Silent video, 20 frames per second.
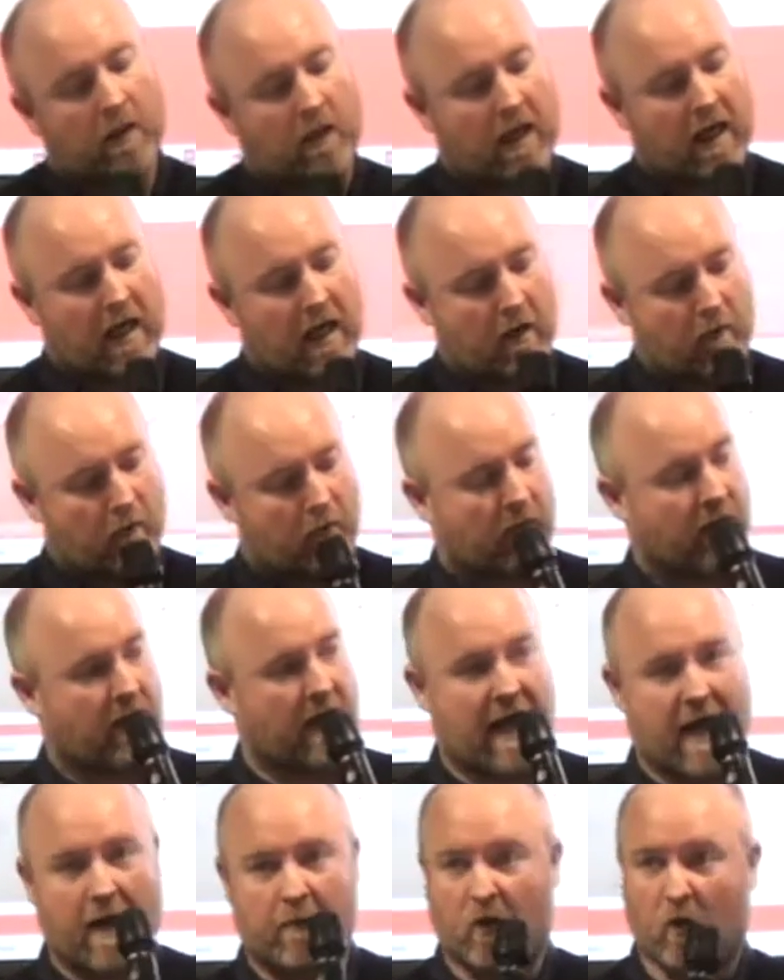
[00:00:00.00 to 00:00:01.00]
Um,
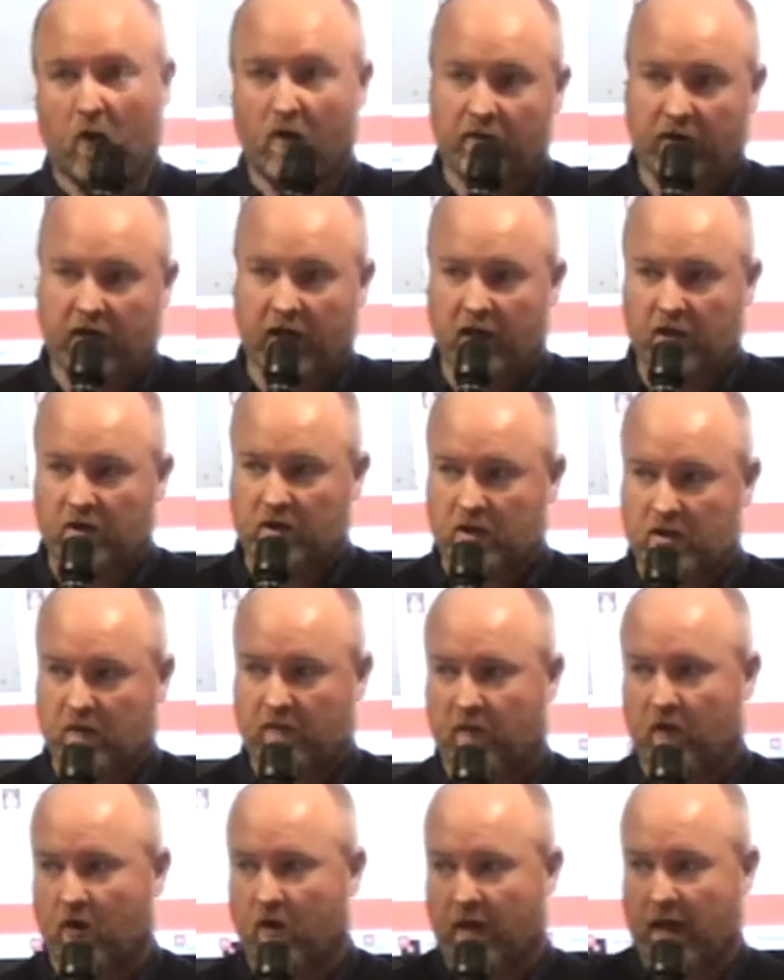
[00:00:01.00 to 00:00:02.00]
the app notifications,
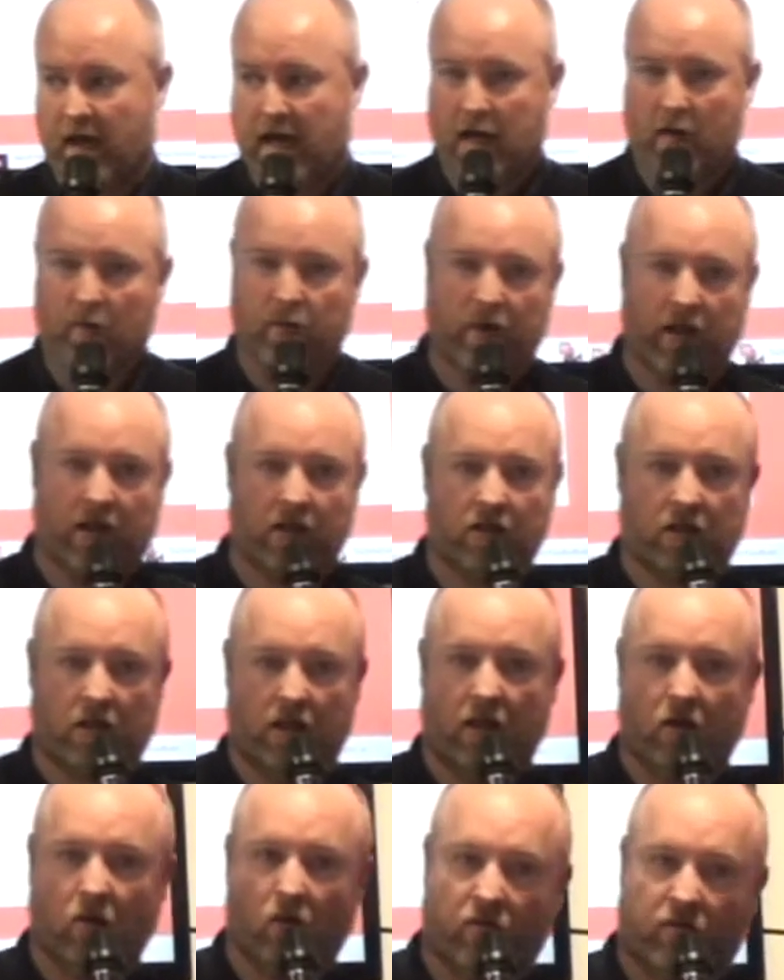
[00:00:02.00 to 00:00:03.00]
if you've got the app, will
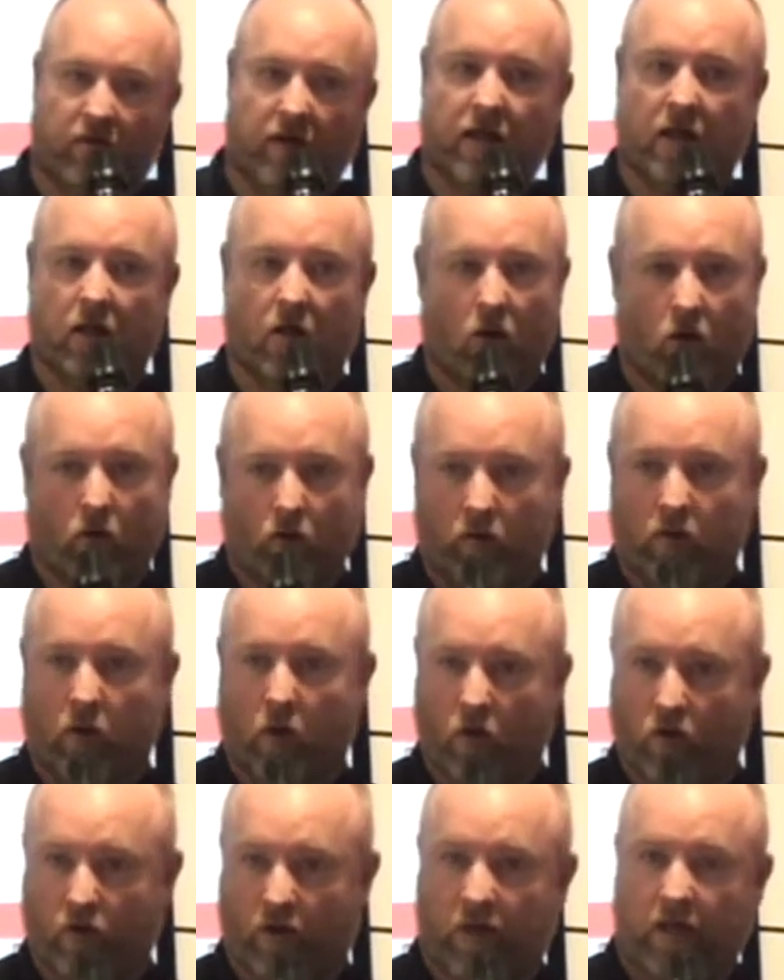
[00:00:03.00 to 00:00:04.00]
actually notify you, are all,
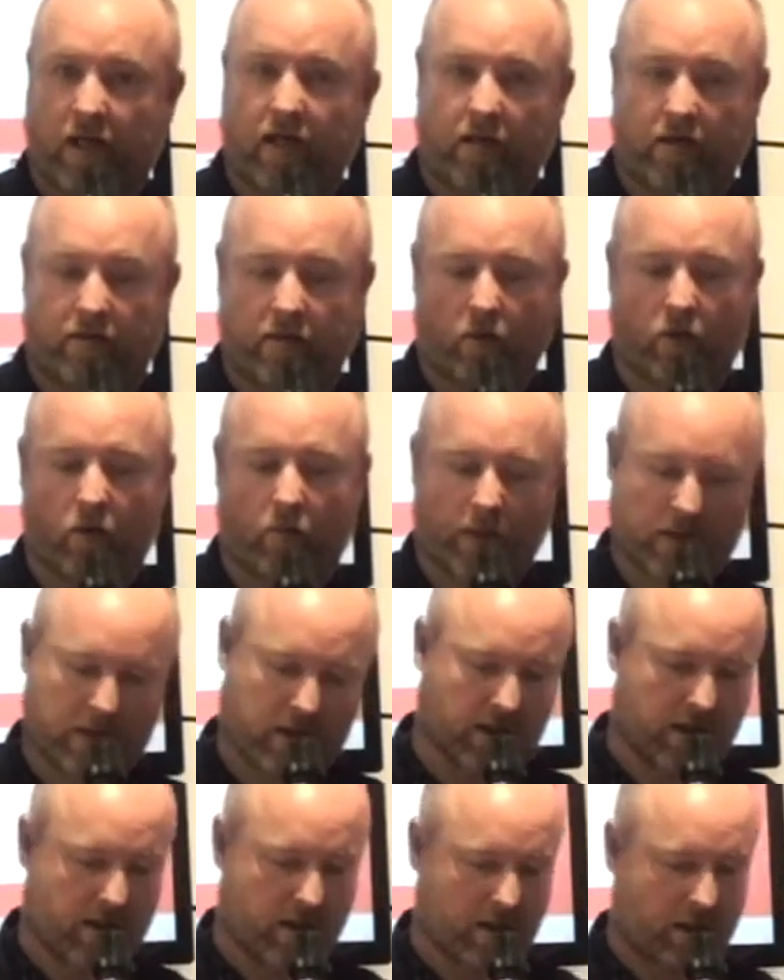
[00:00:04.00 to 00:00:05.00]
all unique to your
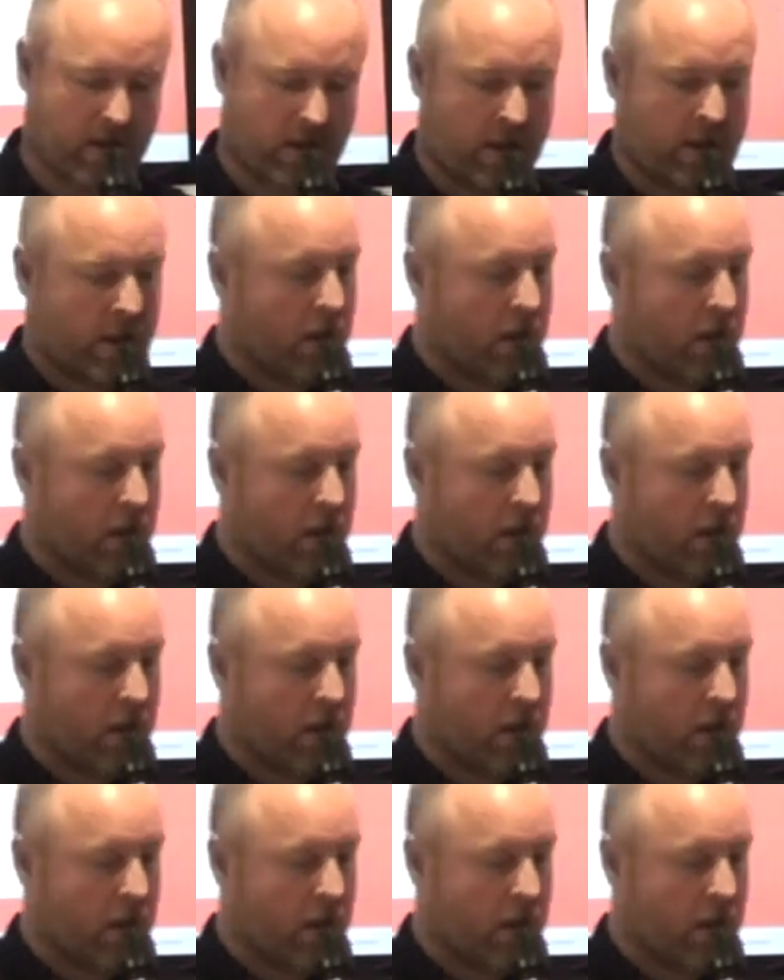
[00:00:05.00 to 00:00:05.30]
business.